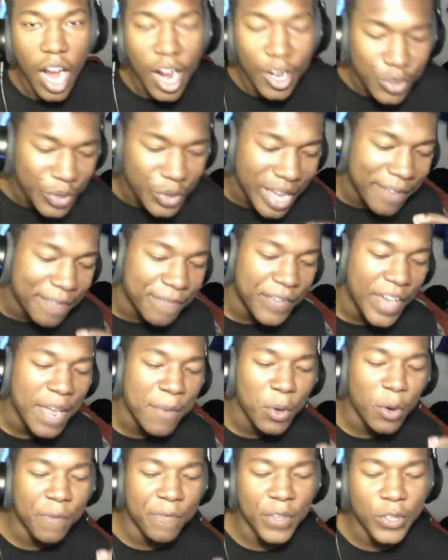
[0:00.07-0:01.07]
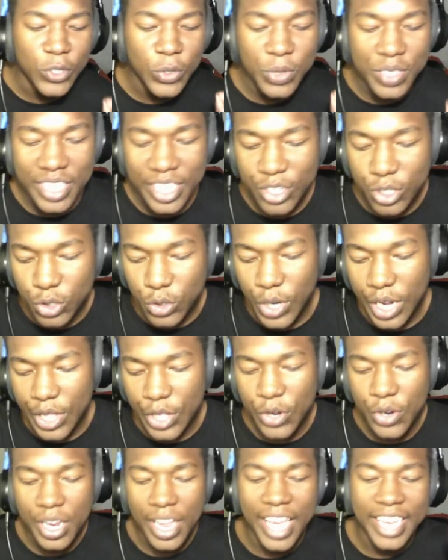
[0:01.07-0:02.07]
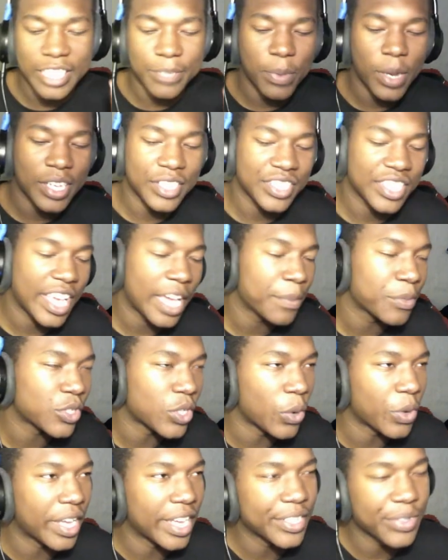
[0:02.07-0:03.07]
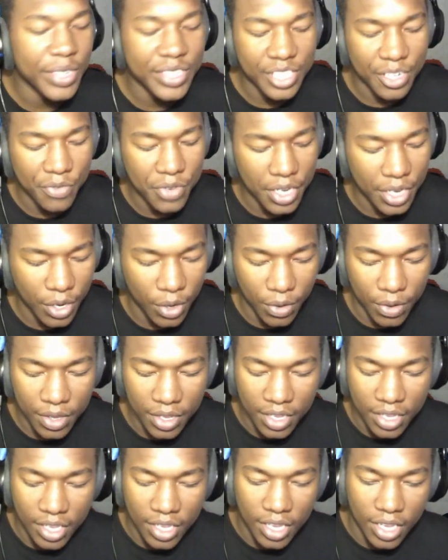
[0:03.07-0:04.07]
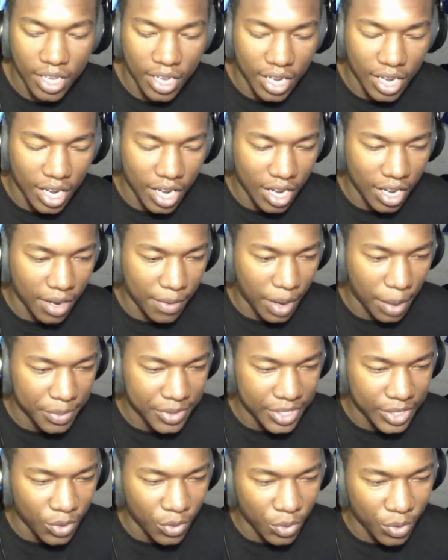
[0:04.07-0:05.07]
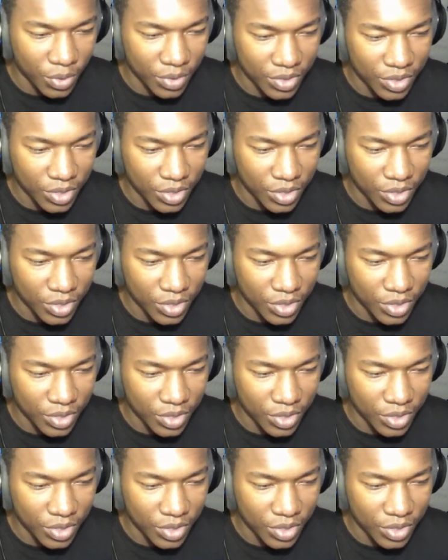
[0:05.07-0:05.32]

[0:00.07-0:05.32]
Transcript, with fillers: All right, so we got Fable official teaser trailer, Xbox game showcase right to the video. Uh, I'm still,